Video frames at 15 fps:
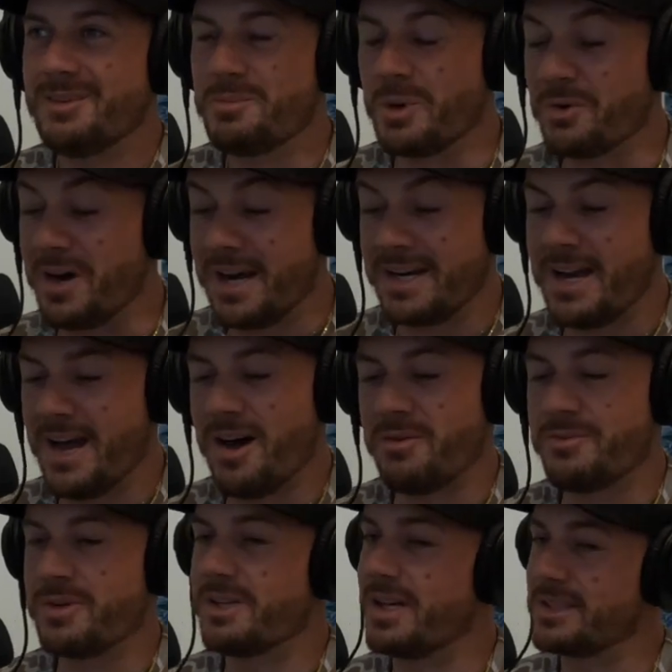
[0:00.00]
But right now I
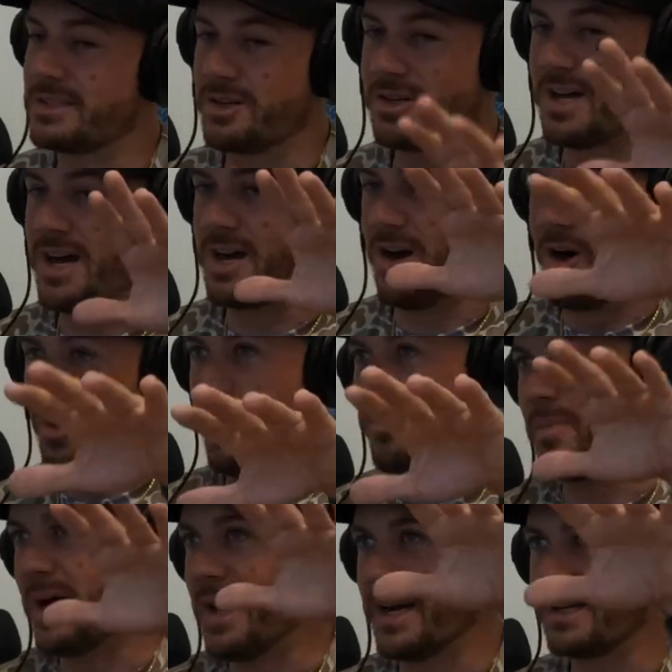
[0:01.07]
feel like they're kind of all
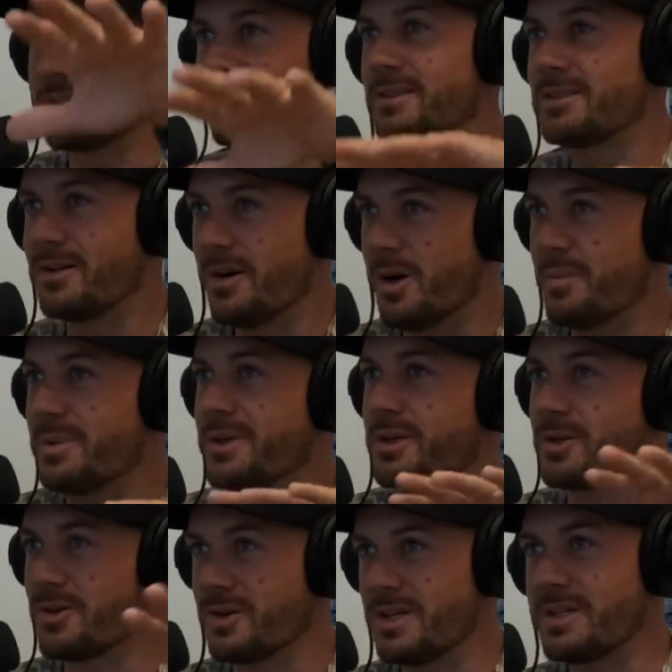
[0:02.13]
back up in
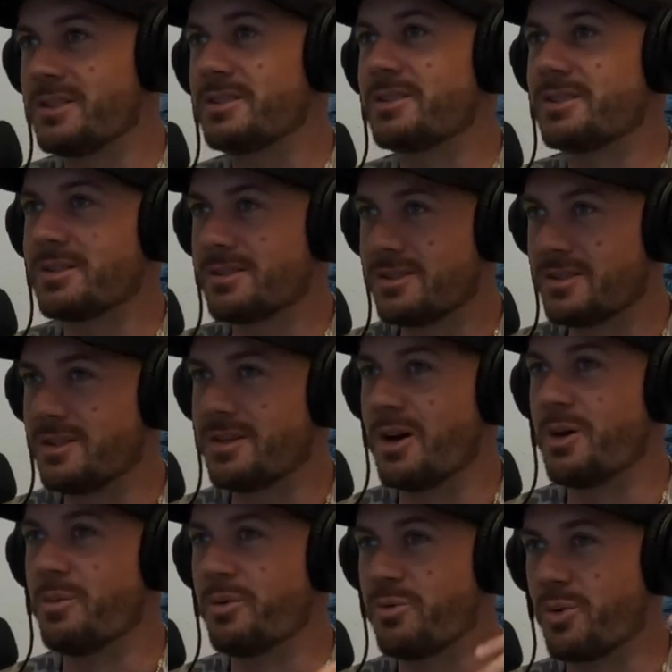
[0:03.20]
the creeks,
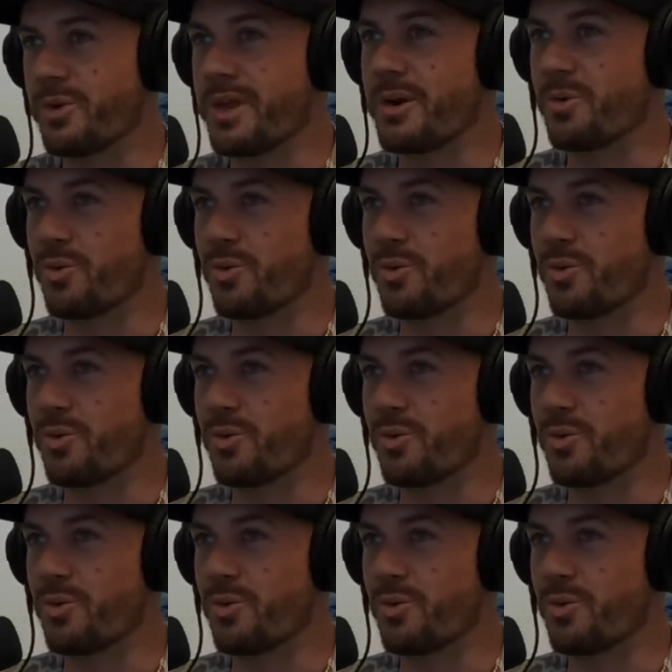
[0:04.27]
before they